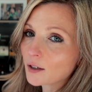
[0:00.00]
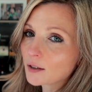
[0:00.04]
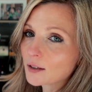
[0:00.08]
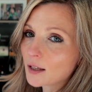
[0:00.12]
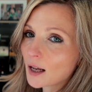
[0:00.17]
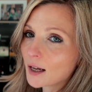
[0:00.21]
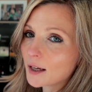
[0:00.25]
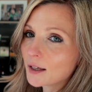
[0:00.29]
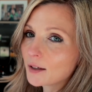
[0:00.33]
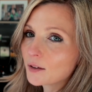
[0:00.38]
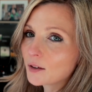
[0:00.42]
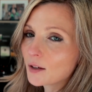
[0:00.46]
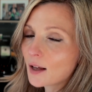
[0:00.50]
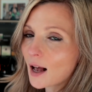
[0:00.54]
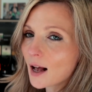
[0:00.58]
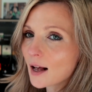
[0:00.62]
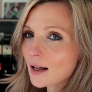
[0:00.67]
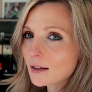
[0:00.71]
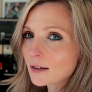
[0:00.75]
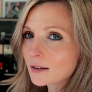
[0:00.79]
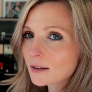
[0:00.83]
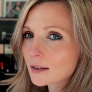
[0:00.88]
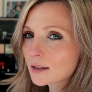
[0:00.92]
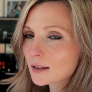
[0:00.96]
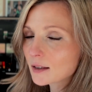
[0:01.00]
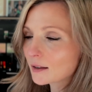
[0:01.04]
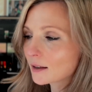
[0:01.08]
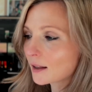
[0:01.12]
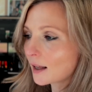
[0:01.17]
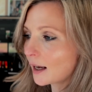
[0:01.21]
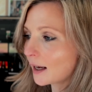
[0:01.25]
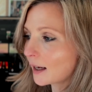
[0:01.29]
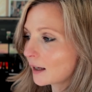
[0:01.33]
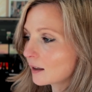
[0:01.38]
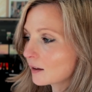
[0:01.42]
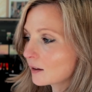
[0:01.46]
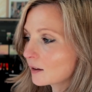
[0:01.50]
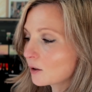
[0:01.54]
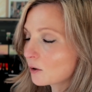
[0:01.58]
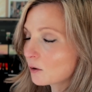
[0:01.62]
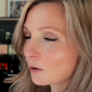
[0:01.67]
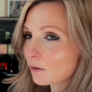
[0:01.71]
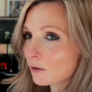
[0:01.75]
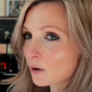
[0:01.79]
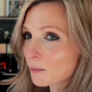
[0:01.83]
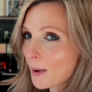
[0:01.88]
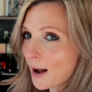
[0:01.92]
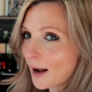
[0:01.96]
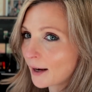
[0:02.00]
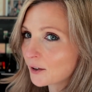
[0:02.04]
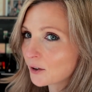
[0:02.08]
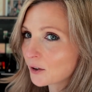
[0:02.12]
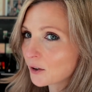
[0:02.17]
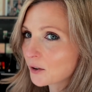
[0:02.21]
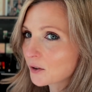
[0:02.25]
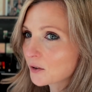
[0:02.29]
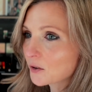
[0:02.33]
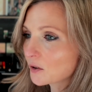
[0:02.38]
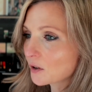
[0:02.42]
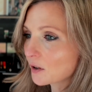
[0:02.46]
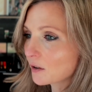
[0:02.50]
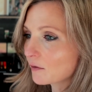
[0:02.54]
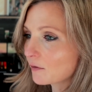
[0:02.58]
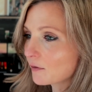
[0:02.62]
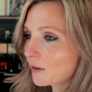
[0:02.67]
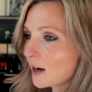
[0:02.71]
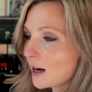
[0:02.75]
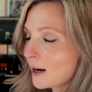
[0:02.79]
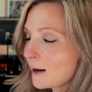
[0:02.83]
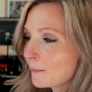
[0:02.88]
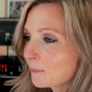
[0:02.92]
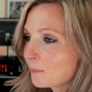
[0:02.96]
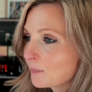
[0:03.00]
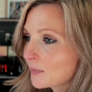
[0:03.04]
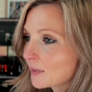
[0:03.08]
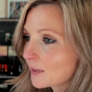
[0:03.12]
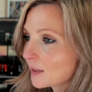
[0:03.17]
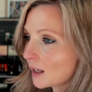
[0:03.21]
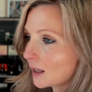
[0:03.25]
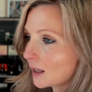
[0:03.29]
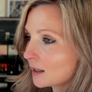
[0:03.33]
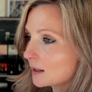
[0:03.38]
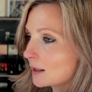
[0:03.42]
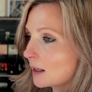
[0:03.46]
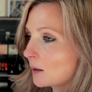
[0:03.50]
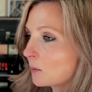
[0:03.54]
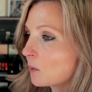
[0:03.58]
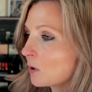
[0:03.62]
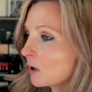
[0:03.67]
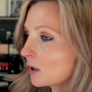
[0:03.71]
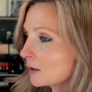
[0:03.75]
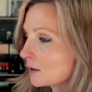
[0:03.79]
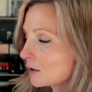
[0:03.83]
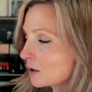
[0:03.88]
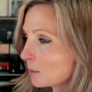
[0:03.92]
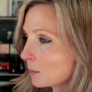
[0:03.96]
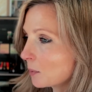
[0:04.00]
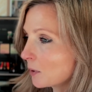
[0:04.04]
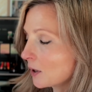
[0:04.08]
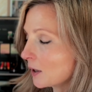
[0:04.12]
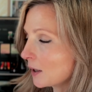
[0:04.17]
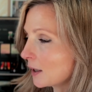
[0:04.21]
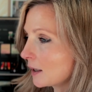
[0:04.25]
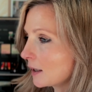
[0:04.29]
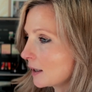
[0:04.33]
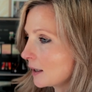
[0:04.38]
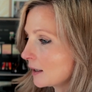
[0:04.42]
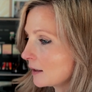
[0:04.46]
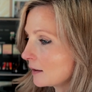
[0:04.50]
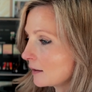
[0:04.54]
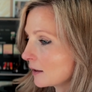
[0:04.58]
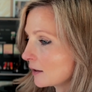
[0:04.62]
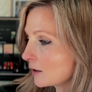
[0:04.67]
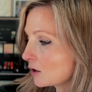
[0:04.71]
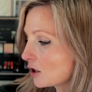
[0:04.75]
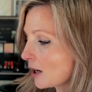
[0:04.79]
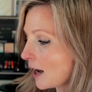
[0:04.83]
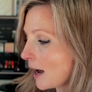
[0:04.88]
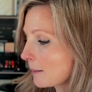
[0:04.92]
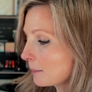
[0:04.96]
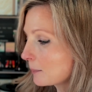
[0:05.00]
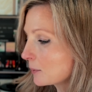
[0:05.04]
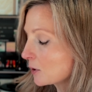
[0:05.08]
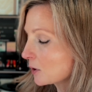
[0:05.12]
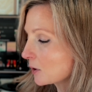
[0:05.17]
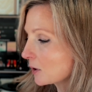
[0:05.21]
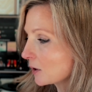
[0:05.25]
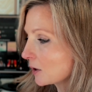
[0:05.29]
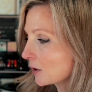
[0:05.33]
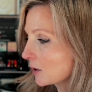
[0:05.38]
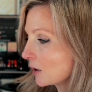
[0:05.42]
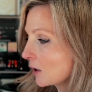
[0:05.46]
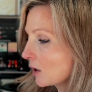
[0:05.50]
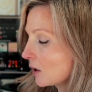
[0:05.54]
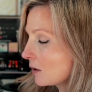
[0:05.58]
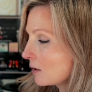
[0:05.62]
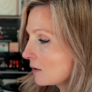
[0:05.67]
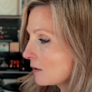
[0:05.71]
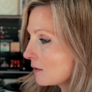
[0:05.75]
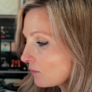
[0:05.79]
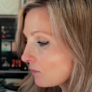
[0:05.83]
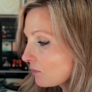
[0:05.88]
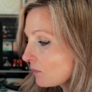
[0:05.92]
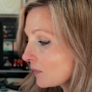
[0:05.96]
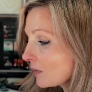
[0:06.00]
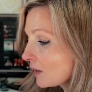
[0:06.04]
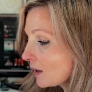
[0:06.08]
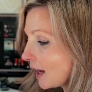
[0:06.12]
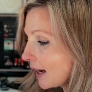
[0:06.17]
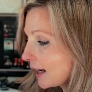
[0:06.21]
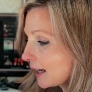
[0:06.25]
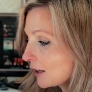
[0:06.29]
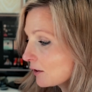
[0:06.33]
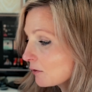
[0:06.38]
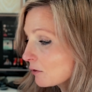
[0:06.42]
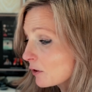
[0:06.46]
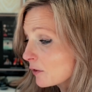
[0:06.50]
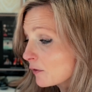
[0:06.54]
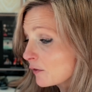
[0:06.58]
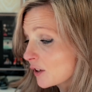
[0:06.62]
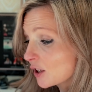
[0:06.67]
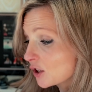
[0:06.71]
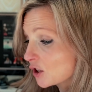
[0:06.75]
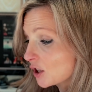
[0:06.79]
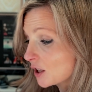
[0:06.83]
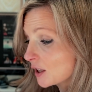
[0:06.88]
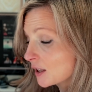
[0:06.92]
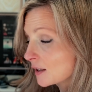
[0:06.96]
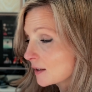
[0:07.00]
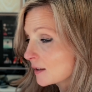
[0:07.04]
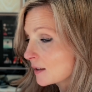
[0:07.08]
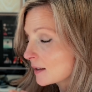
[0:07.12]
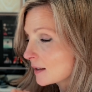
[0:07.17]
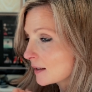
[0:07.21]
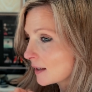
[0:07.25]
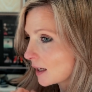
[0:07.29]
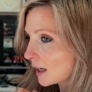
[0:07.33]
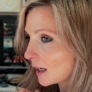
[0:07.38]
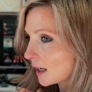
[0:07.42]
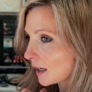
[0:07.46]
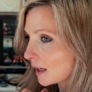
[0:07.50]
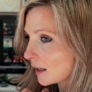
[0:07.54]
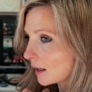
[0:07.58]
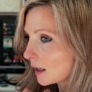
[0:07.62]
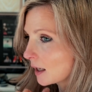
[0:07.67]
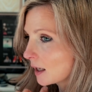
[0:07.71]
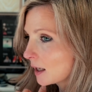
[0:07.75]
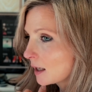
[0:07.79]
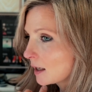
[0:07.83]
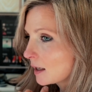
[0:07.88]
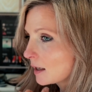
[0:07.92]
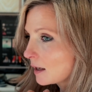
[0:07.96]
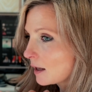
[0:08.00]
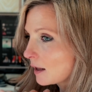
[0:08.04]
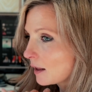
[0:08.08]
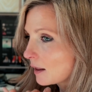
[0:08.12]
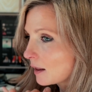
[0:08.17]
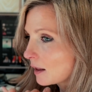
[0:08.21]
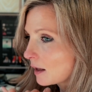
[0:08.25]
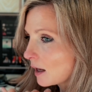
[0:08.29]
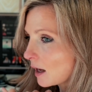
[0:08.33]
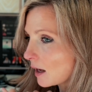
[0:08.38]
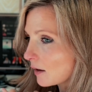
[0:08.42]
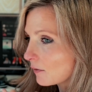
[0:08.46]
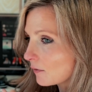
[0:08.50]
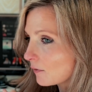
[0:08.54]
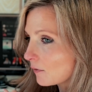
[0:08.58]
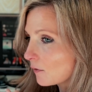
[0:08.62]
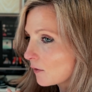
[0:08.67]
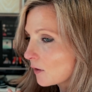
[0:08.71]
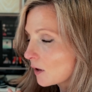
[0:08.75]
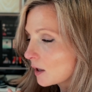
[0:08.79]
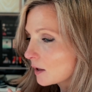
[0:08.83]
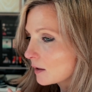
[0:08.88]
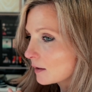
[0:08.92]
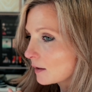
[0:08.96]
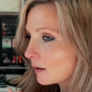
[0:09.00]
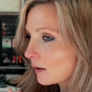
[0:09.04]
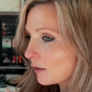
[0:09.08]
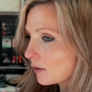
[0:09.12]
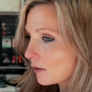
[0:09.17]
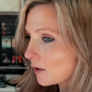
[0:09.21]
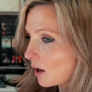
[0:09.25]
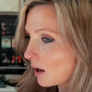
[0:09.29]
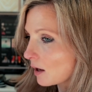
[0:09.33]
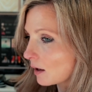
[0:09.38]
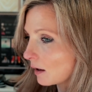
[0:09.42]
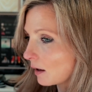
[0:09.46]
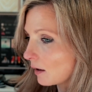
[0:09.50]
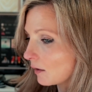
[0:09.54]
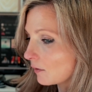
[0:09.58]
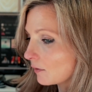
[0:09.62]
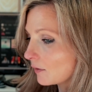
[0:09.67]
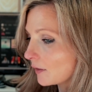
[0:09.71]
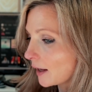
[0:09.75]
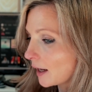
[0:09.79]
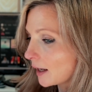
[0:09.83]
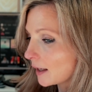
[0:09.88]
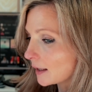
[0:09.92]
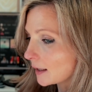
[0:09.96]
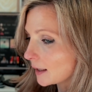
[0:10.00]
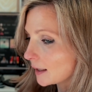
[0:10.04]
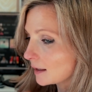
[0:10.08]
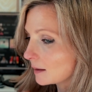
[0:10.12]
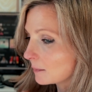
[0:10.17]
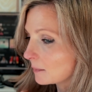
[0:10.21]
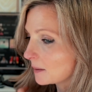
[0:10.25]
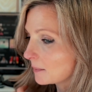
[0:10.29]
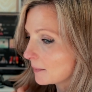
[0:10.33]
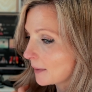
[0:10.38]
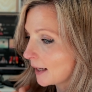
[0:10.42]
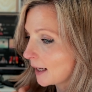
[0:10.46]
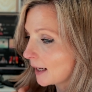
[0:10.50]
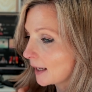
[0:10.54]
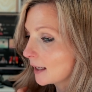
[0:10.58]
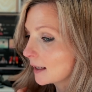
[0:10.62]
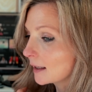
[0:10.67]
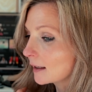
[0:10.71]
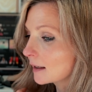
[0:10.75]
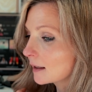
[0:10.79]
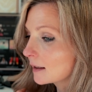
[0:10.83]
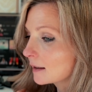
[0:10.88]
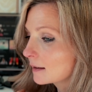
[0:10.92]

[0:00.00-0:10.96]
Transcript: side as like little reminders of things I want to put in the chapter, any revisions that I have thought of that need to be made.